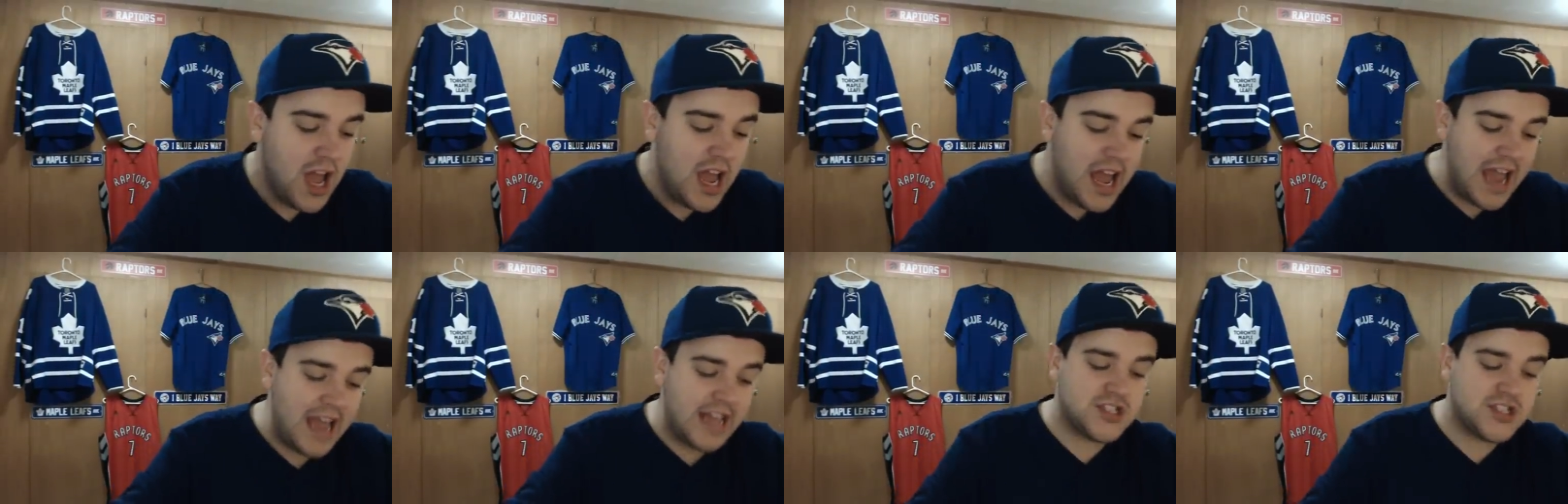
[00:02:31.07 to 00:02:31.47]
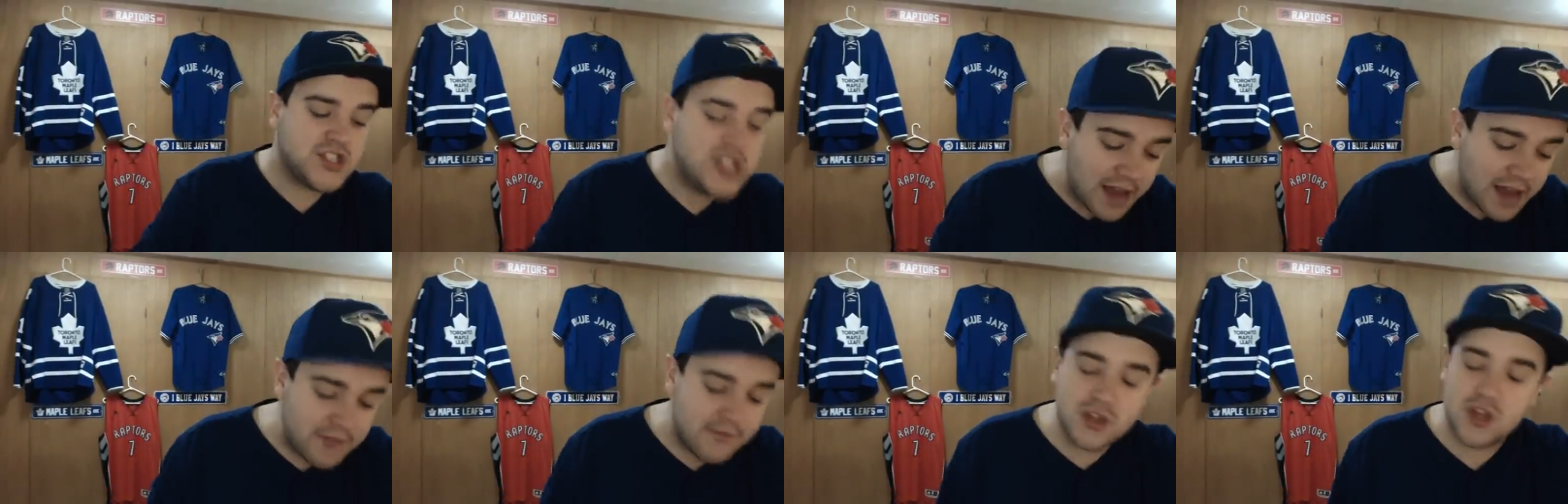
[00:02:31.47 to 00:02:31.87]
His
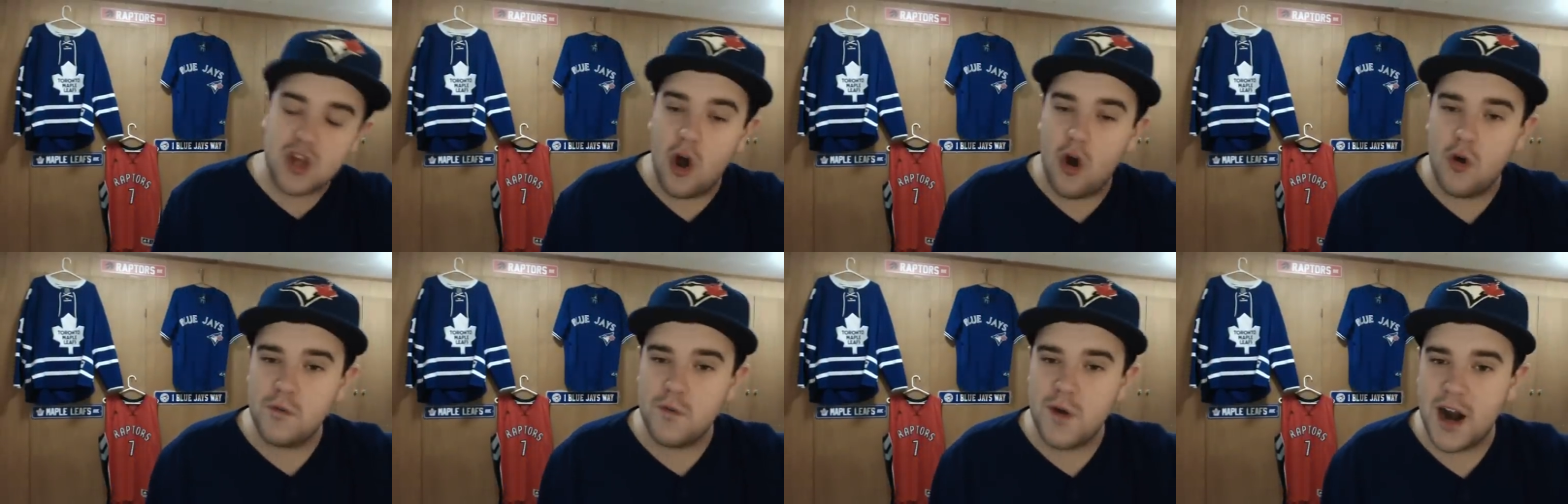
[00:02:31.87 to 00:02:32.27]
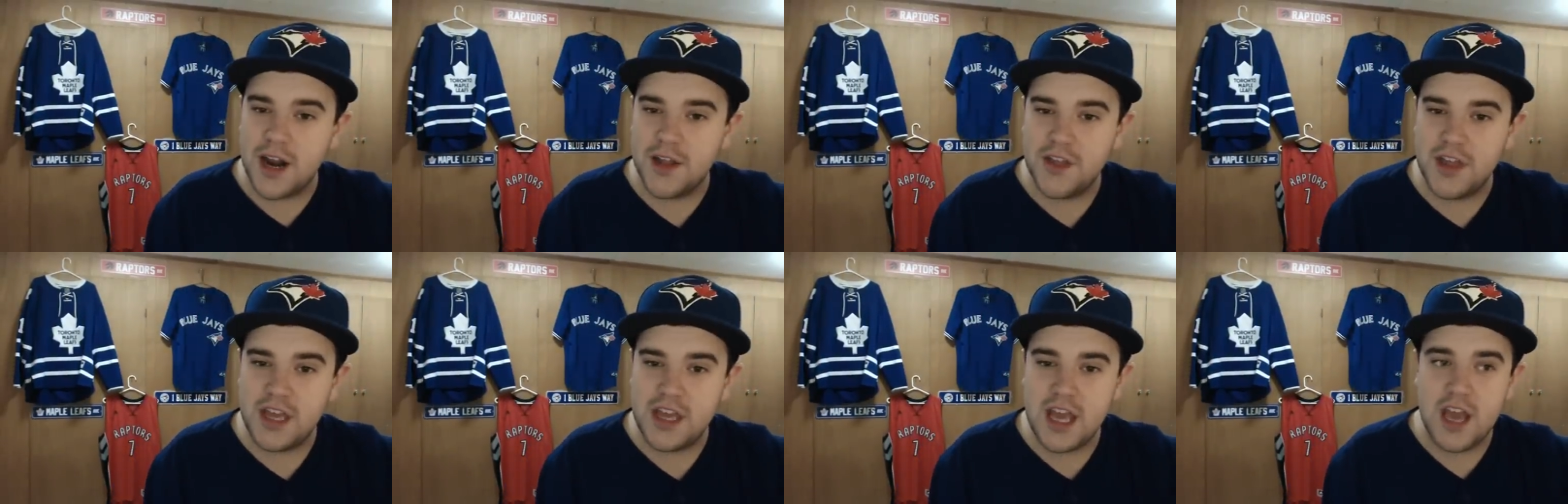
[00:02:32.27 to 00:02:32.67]
seventh home run
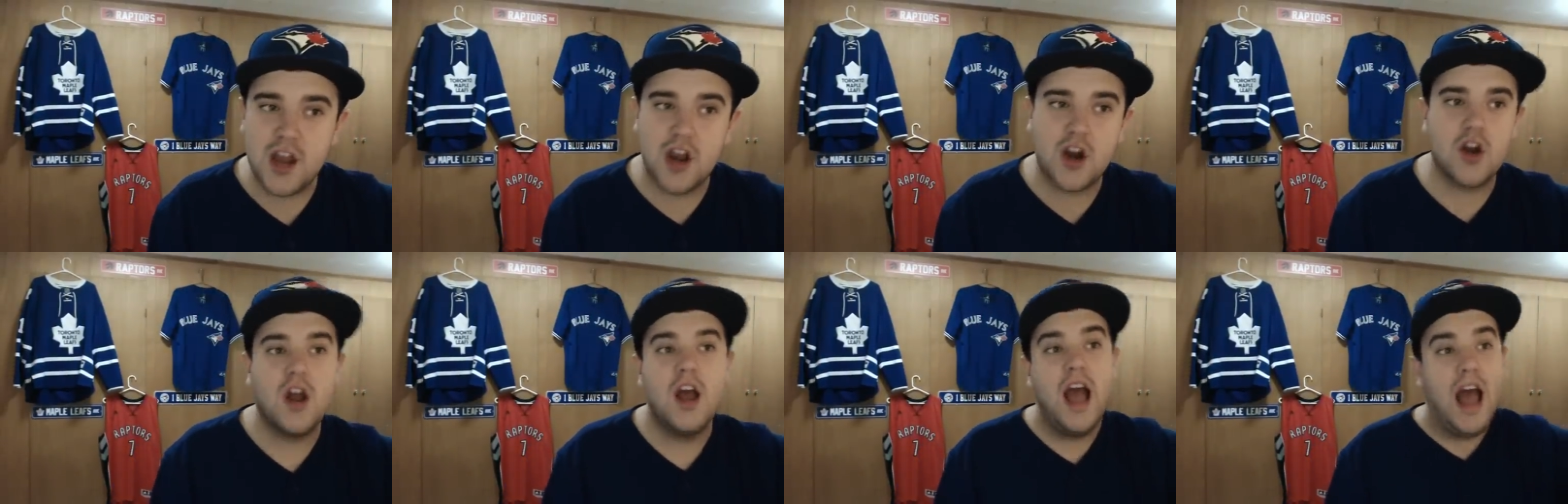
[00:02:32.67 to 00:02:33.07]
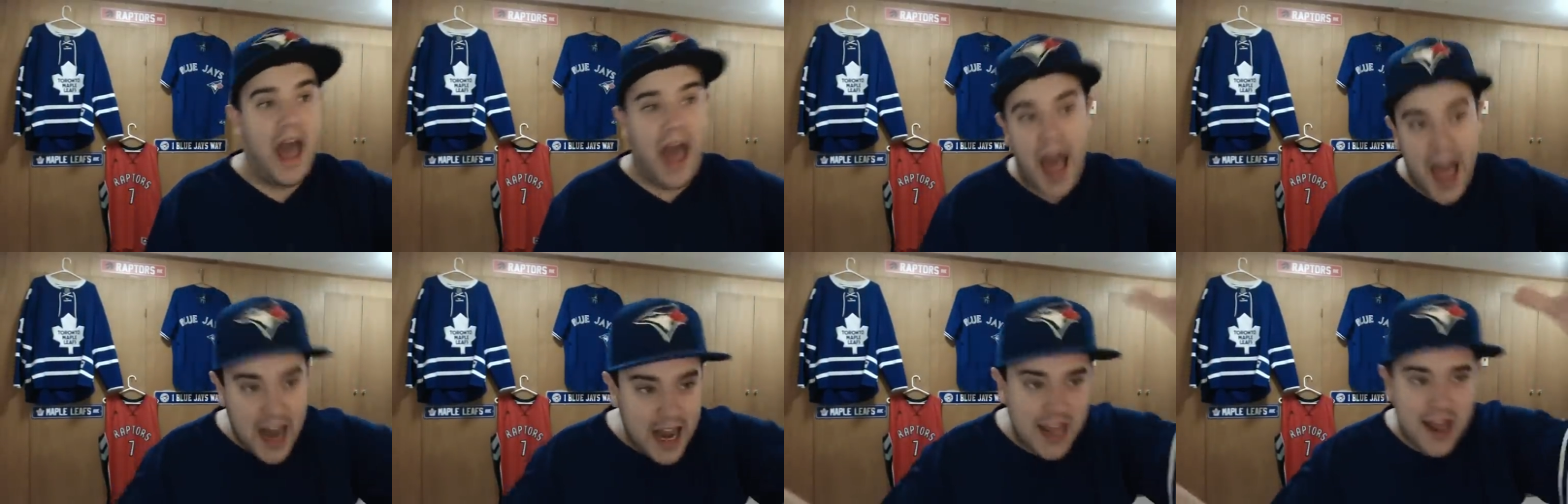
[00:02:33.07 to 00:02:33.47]
of the year,
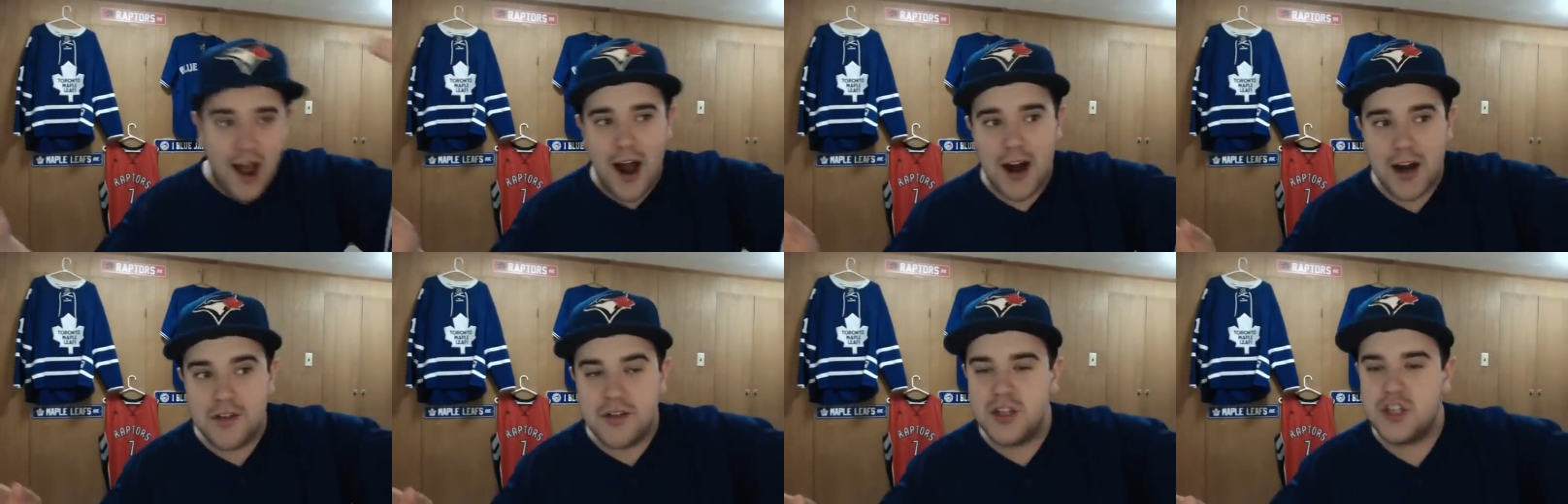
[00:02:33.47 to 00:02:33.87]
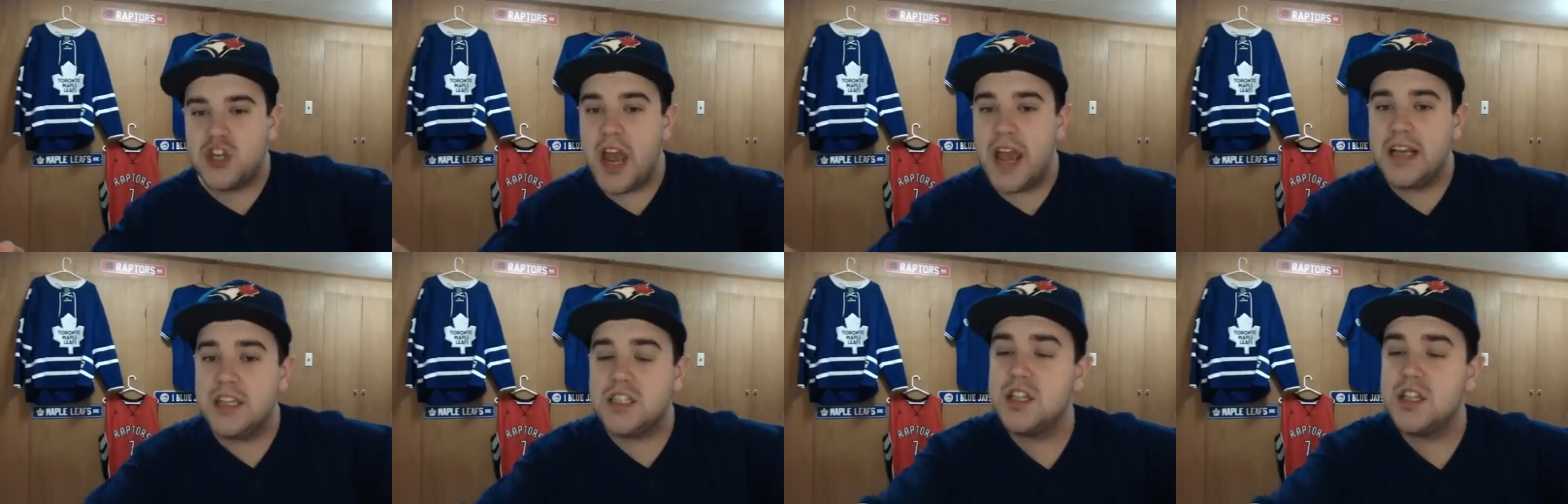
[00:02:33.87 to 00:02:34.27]
adding on to the
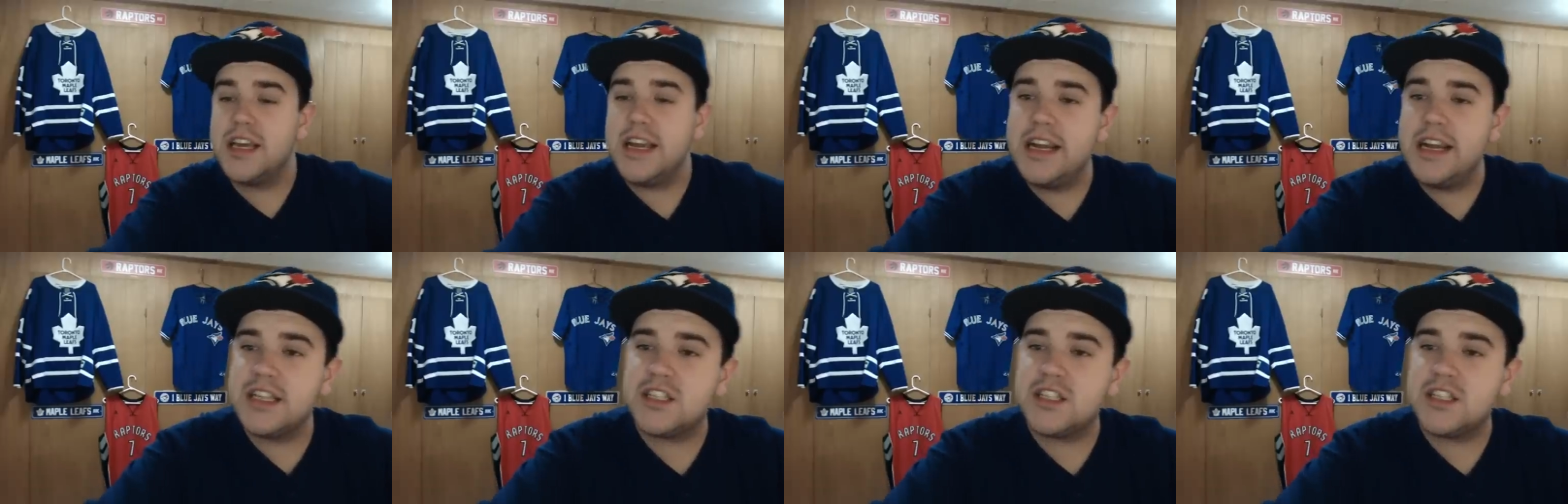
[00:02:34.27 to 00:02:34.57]
Jays' lead.